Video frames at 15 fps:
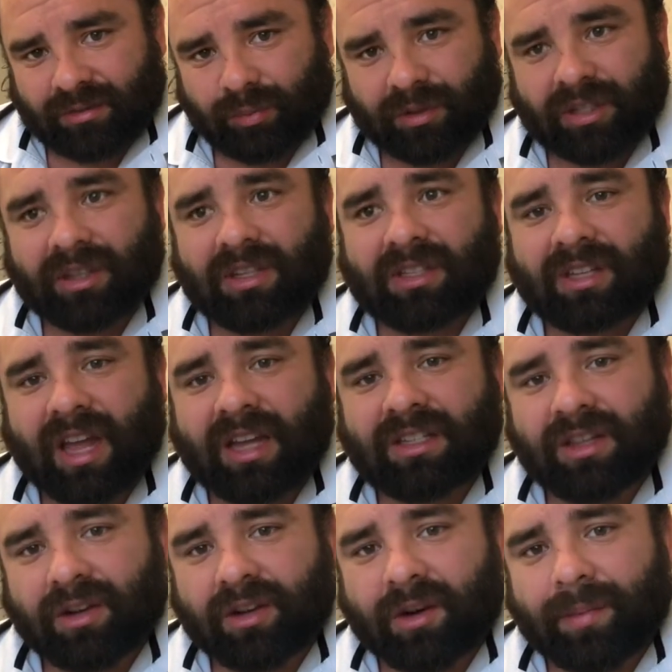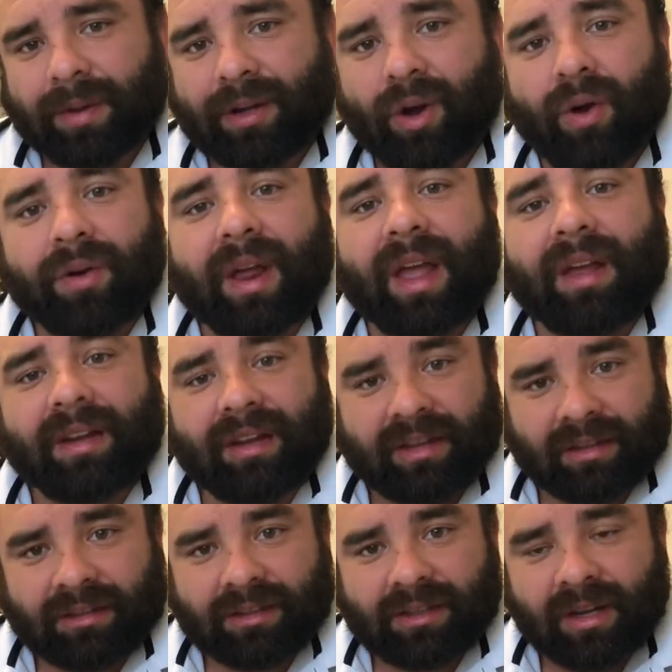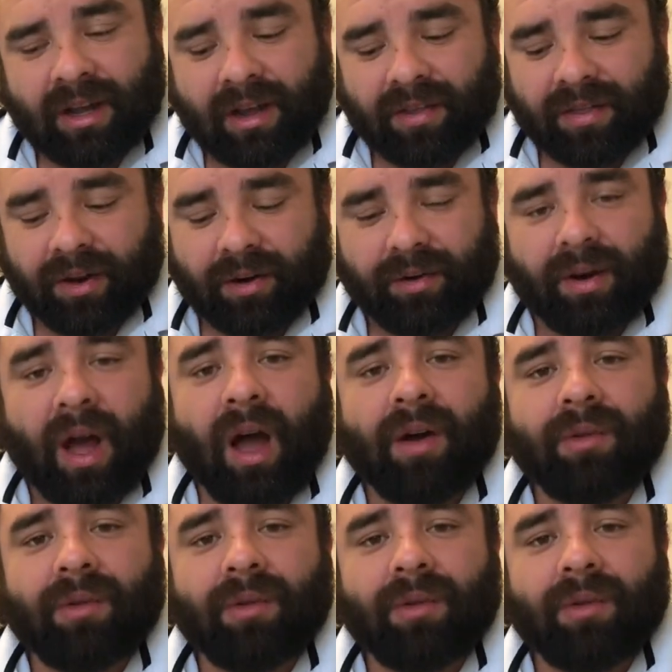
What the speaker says: which in this case they're going to be called aliens. They're not